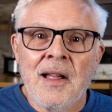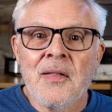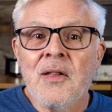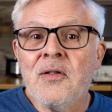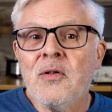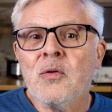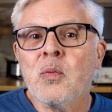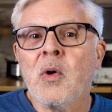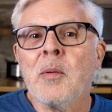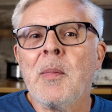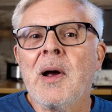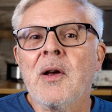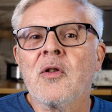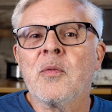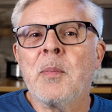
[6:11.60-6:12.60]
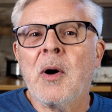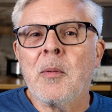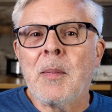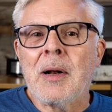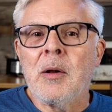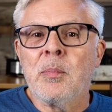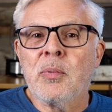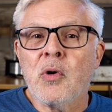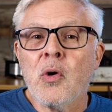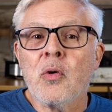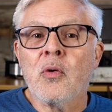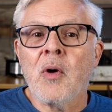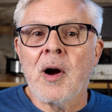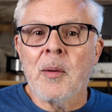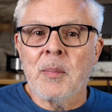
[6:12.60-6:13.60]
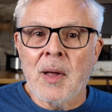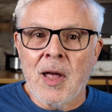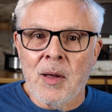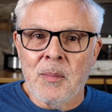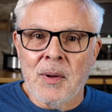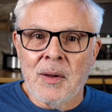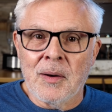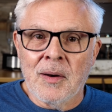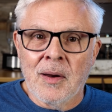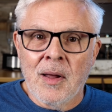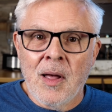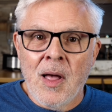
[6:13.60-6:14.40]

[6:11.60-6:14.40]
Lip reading: And this is where my experimental program came in.